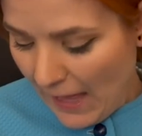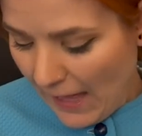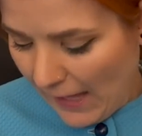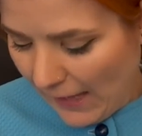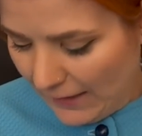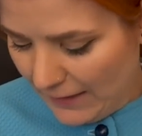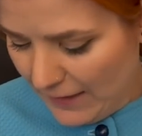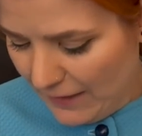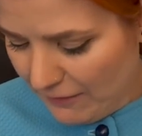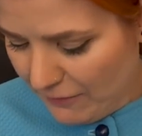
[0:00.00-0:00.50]

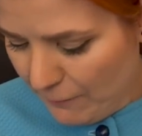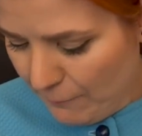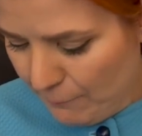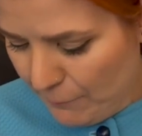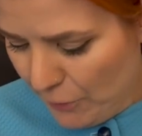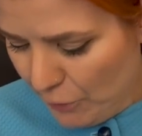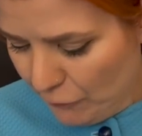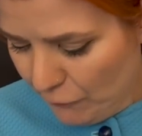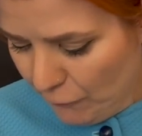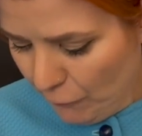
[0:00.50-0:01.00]
And it's a
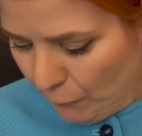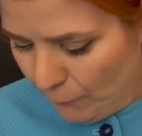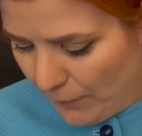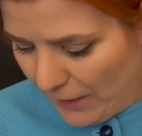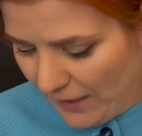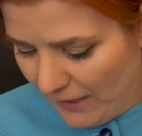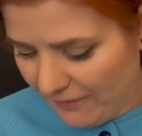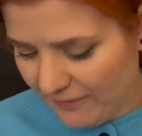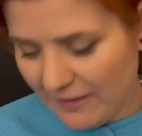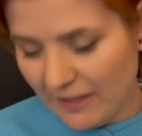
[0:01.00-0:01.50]
beautiful
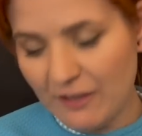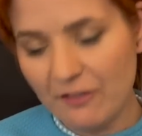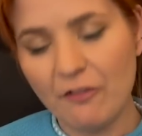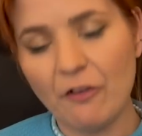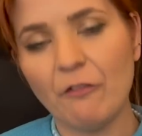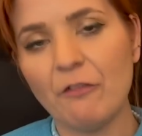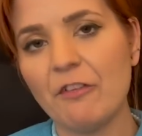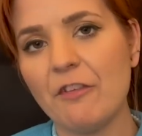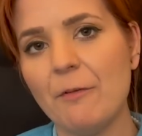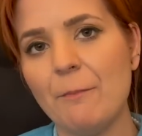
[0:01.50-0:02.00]
piece, and it's
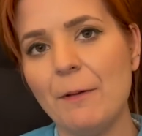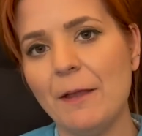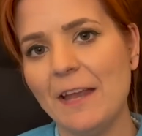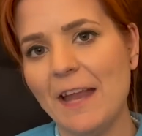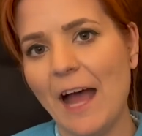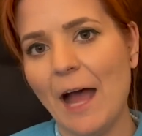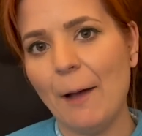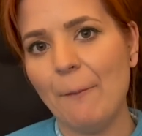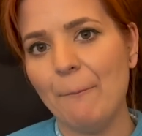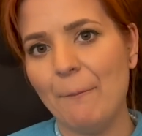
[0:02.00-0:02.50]
obviously been
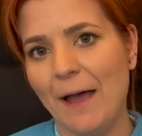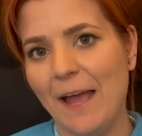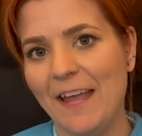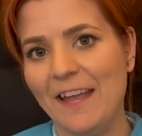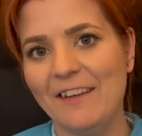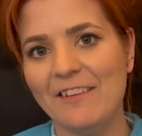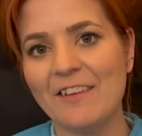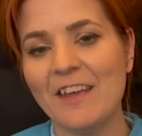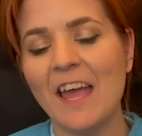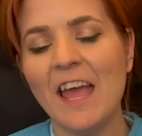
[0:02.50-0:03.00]

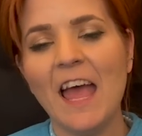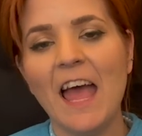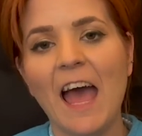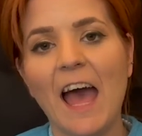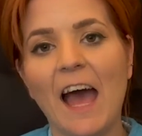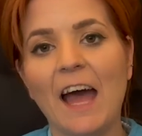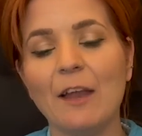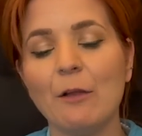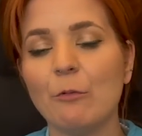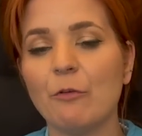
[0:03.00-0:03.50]
handmade,
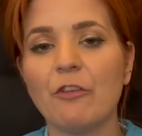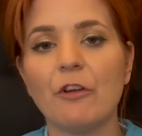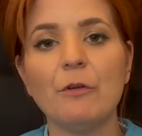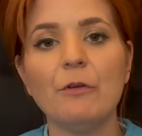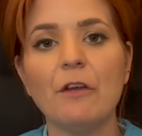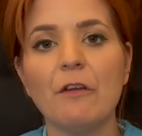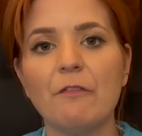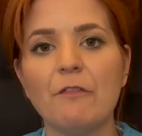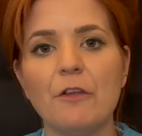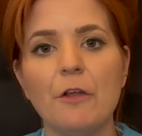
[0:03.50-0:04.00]
and it was
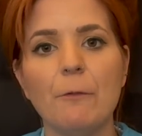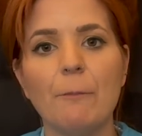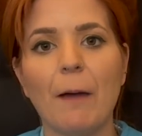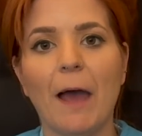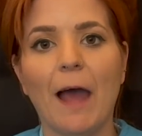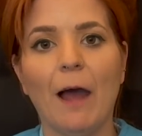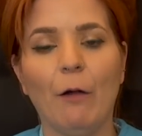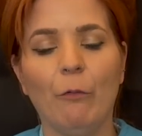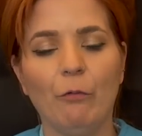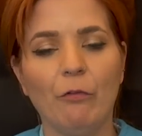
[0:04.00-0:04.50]
only a few
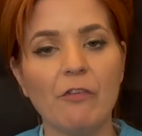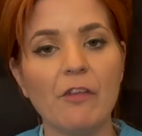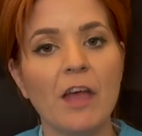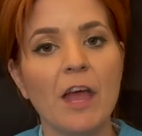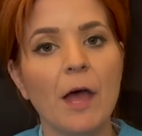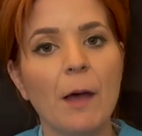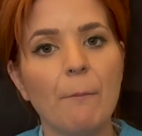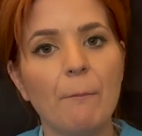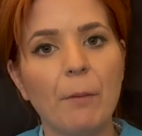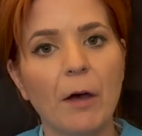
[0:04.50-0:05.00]
pounds,
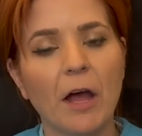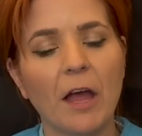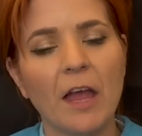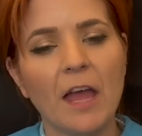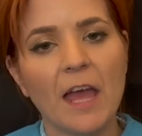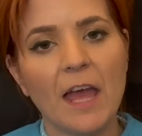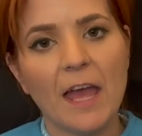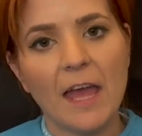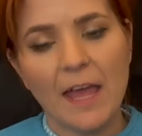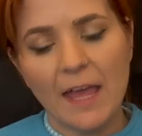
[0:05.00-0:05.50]
but
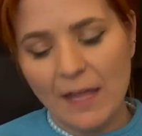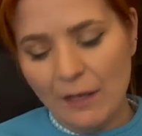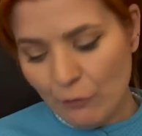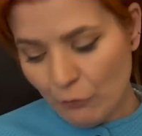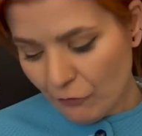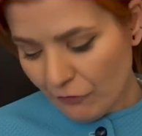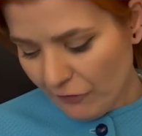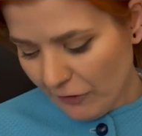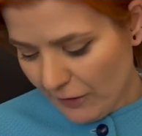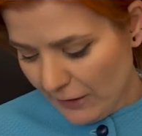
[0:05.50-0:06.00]
it
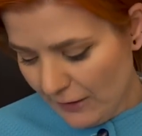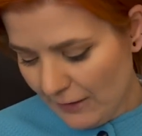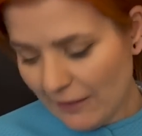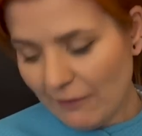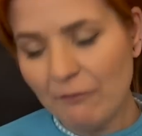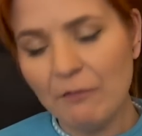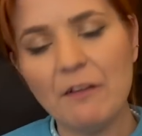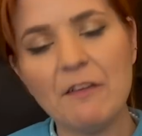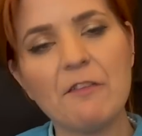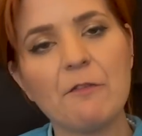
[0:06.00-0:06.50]
looks like a
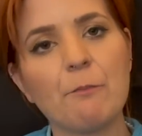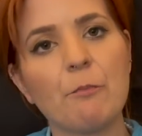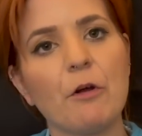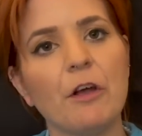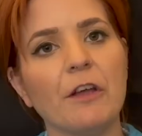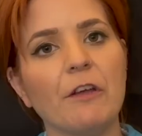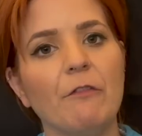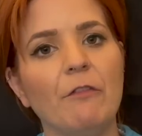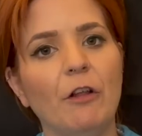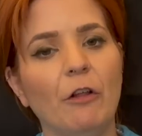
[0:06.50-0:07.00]
lovely
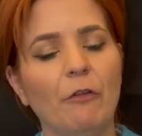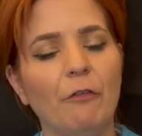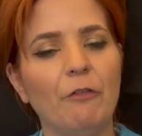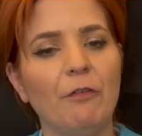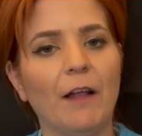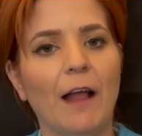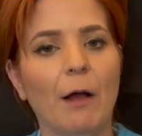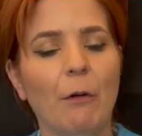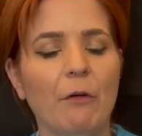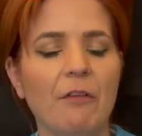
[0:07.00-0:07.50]
sprig of little
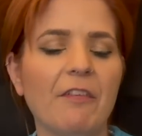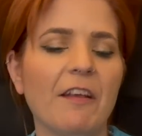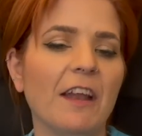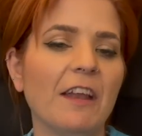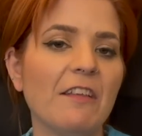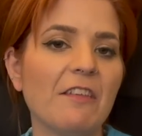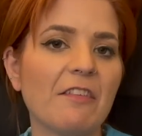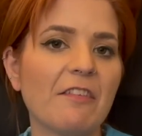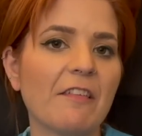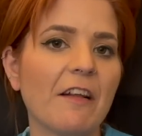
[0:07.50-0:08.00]
flowers, and
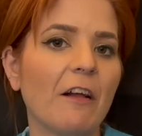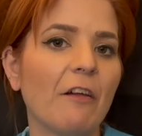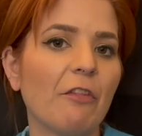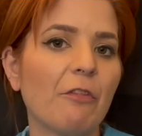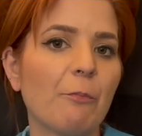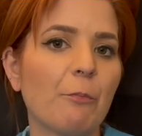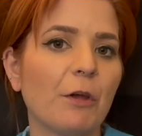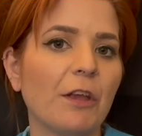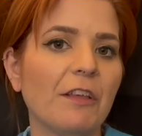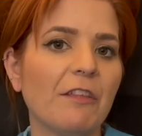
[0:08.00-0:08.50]
it starts
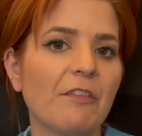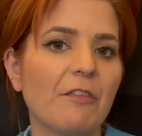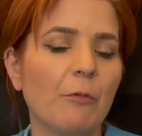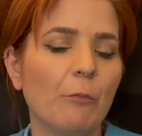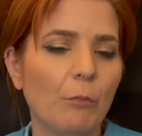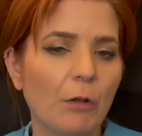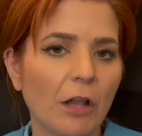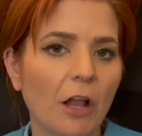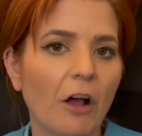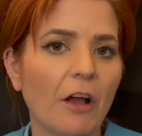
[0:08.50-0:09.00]
bringing
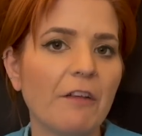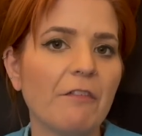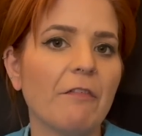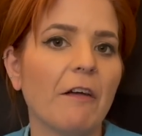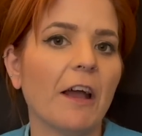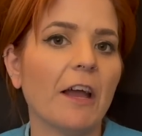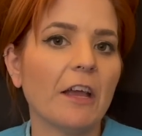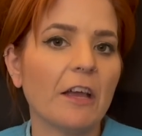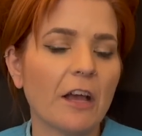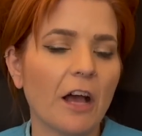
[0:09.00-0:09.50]
some life
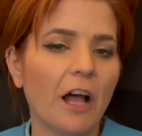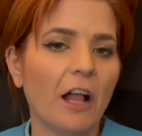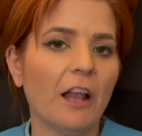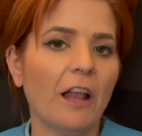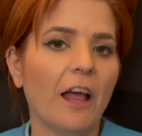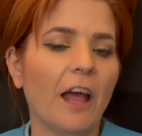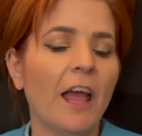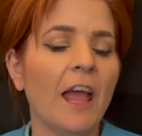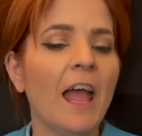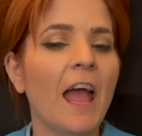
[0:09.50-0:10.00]
and
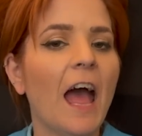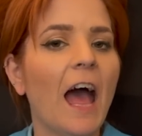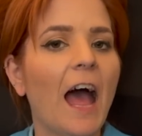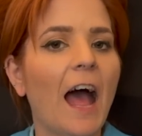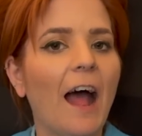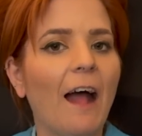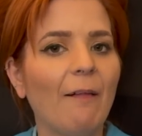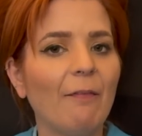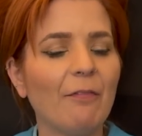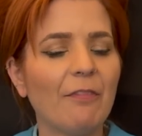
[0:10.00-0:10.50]
colour
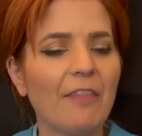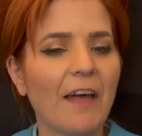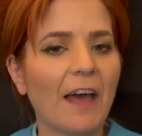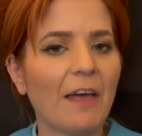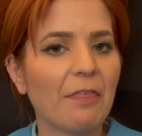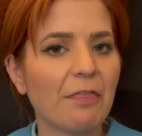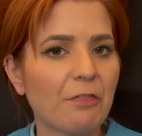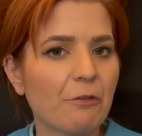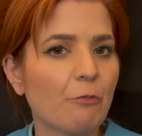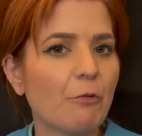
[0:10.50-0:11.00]
and
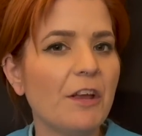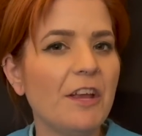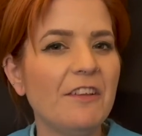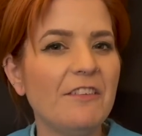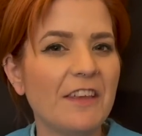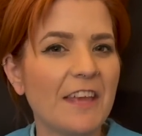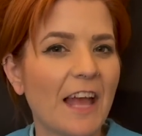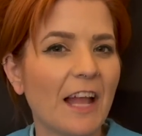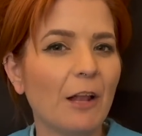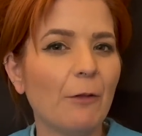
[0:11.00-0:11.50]
that
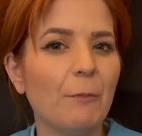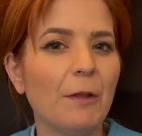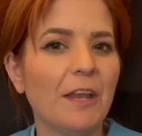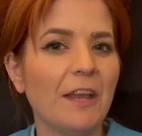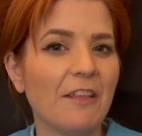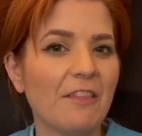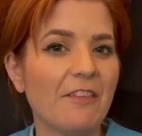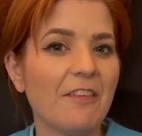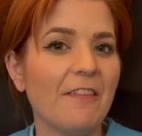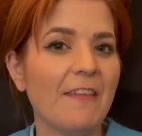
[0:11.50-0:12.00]
3D element
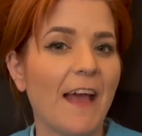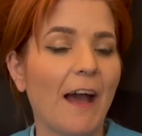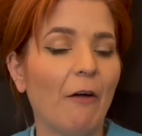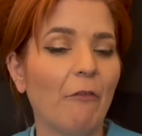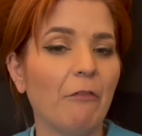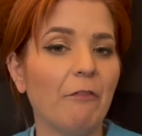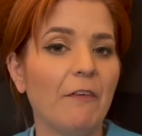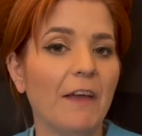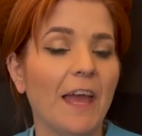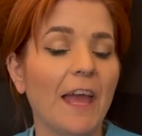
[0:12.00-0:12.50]
into the
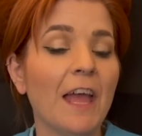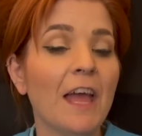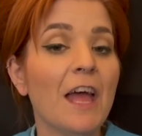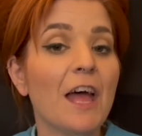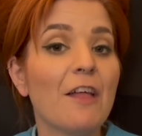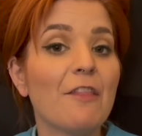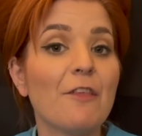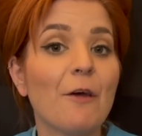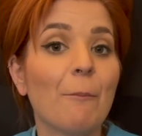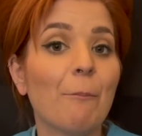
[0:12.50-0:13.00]
outfit
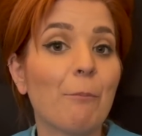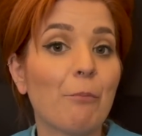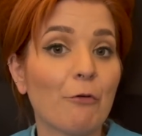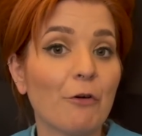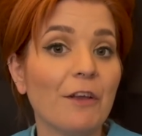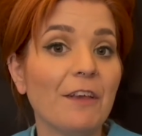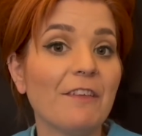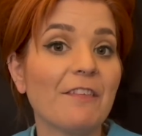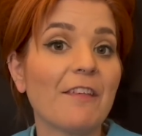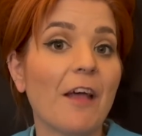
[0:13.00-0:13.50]
that
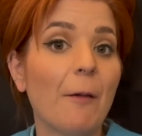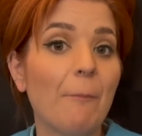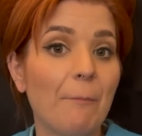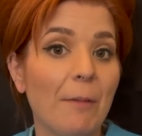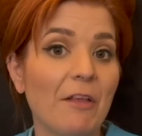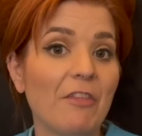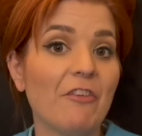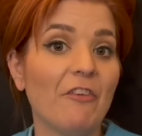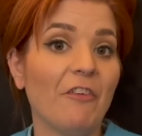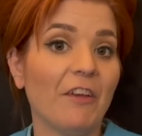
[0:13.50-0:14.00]
brings a
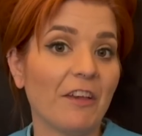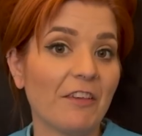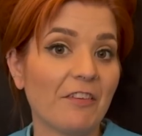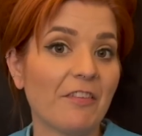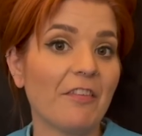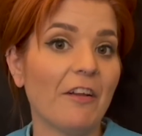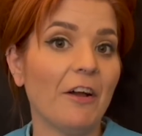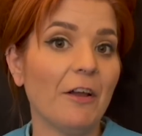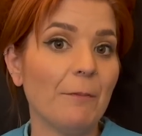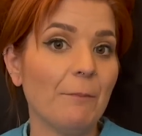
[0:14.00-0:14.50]
bit of
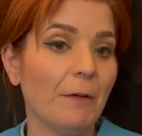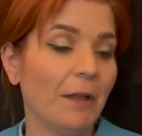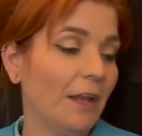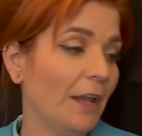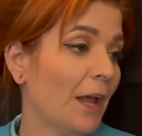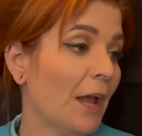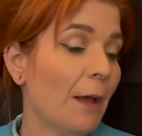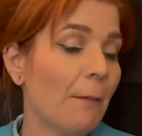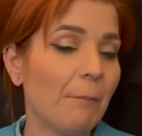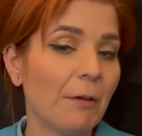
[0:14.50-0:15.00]
excitement,
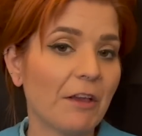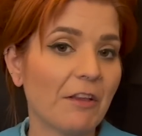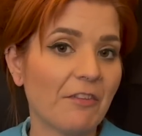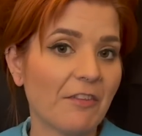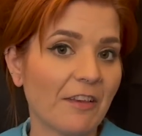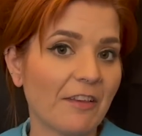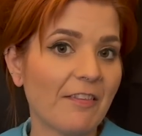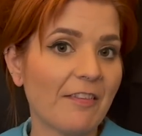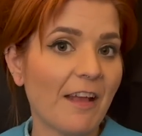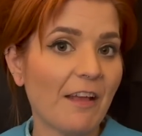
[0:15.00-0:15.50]
because
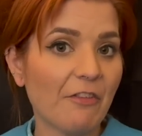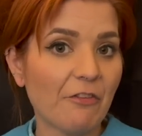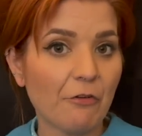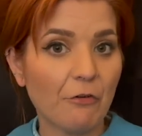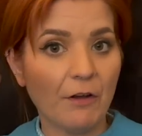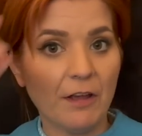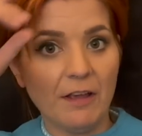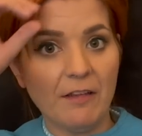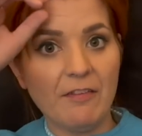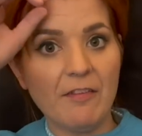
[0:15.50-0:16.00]

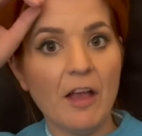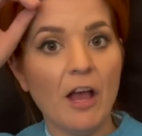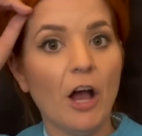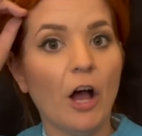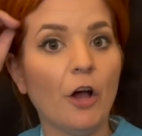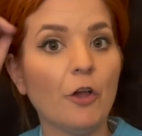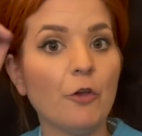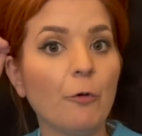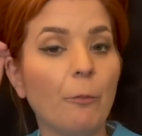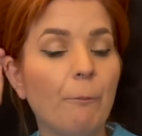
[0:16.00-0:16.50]
accessories
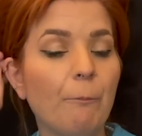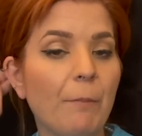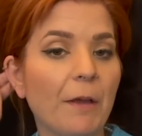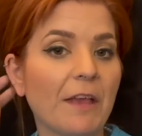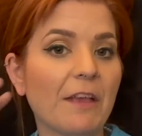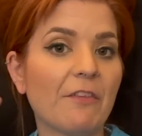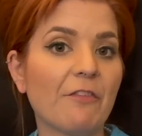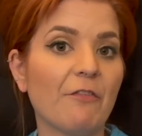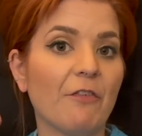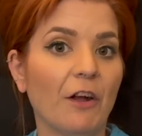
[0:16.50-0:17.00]
are your
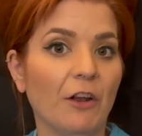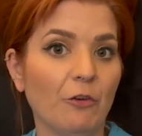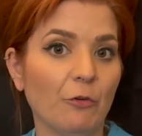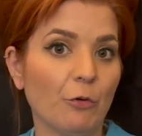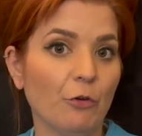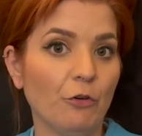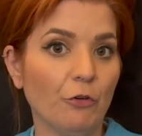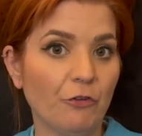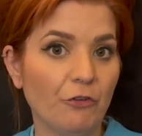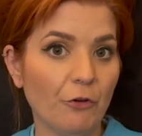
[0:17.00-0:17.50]
biggest friend
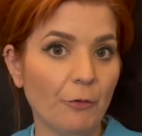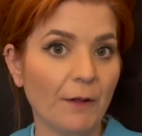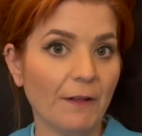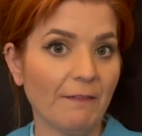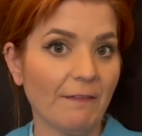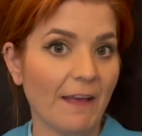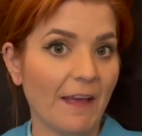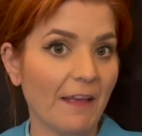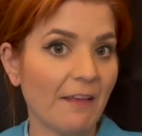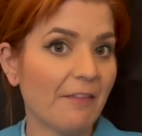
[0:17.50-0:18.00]
when you're doing
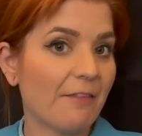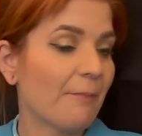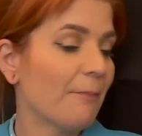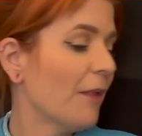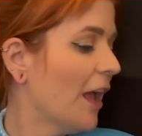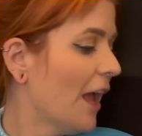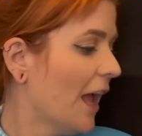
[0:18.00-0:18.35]
this.